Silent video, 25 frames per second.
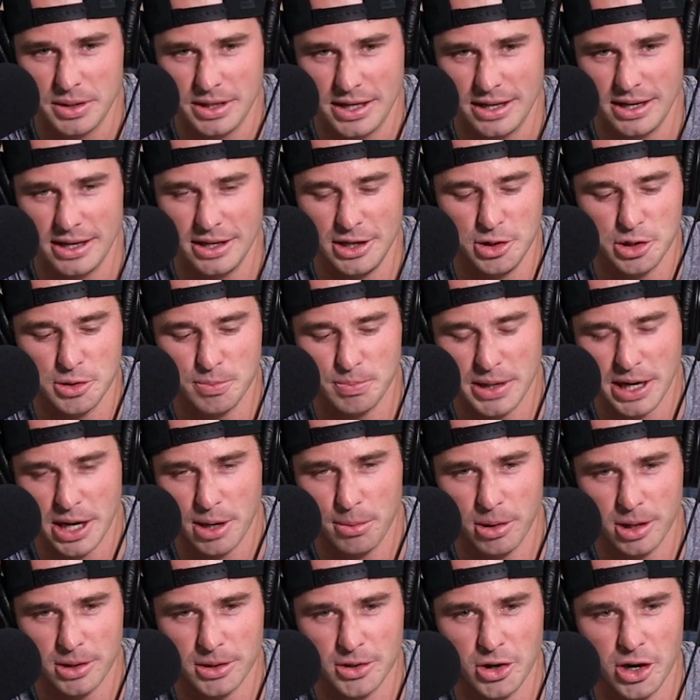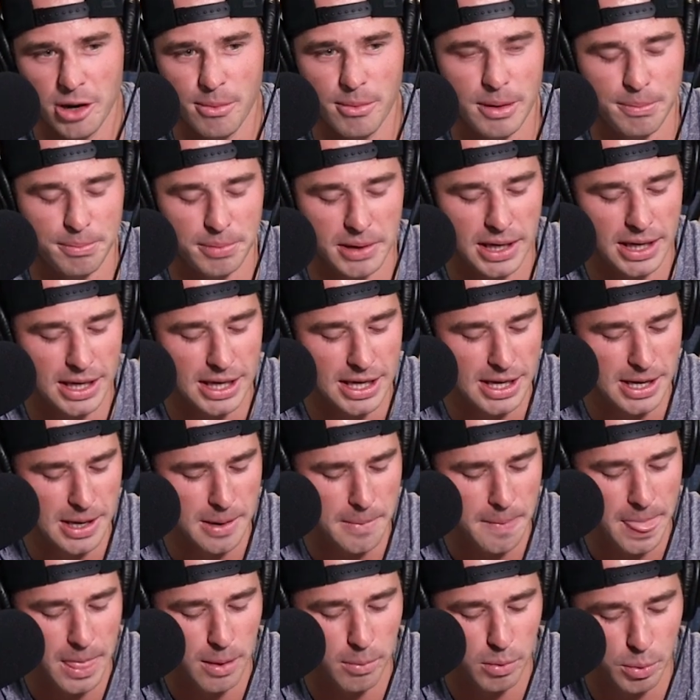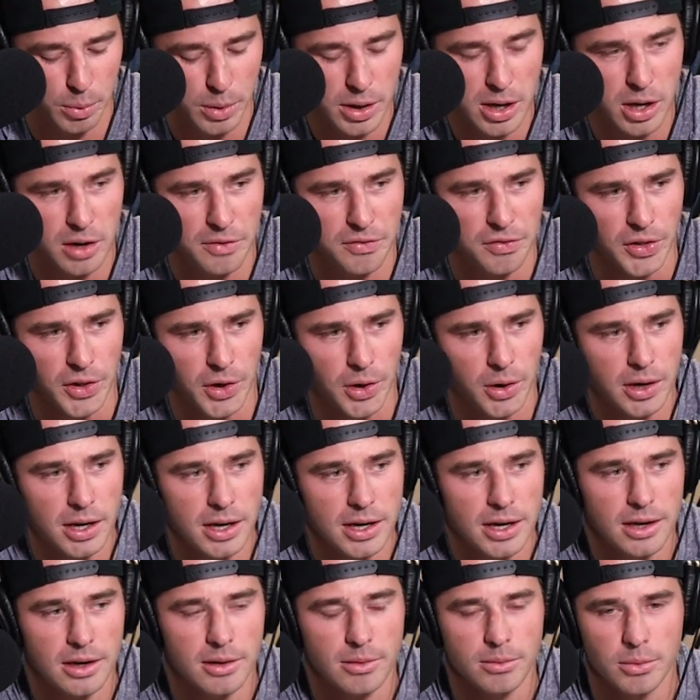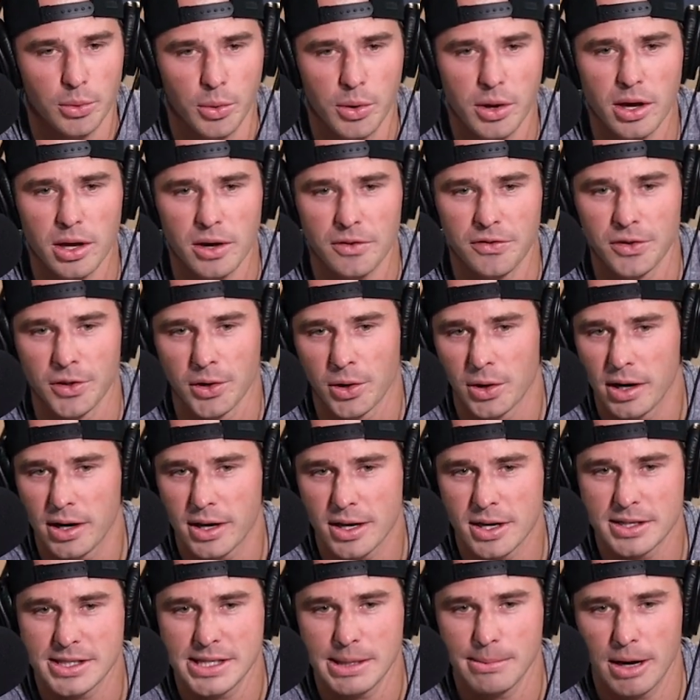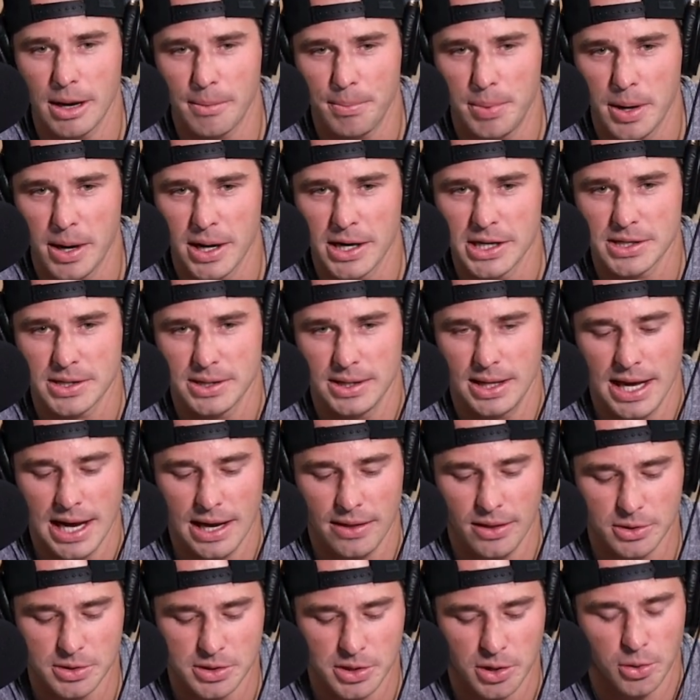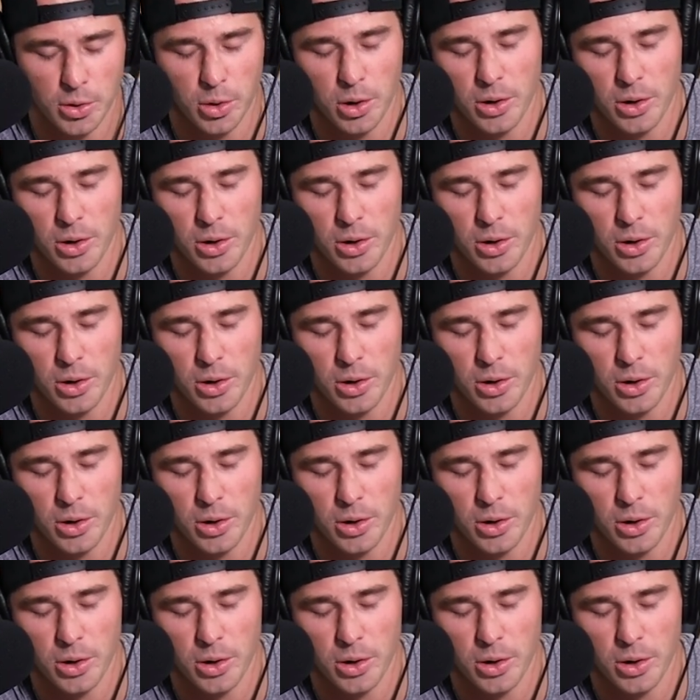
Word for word: We did a huge pickleball tournament, but when we go to Florida, so when we go to Florida to go see my parents, they, there's a